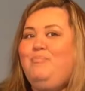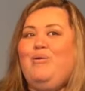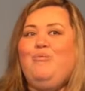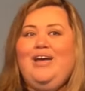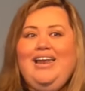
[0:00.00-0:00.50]

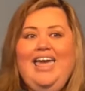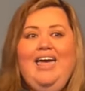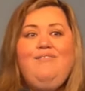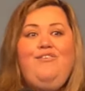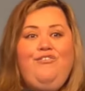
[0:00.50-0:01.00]
but when I
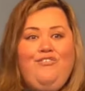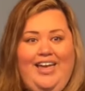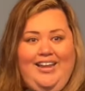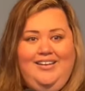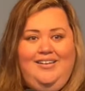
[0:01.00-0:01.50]
have a
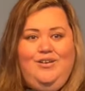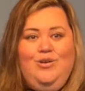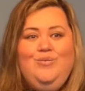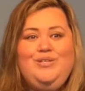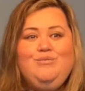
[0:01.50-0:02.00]
friend
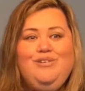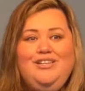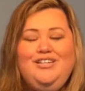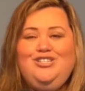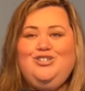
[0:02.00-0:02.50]
who is
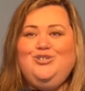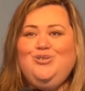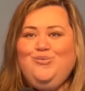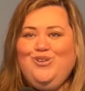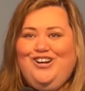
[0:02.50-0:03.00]
willing to do
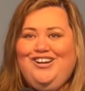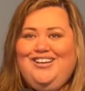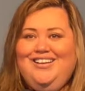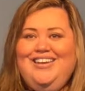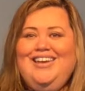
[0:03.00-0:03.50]
the
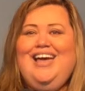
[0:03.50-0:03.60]
work,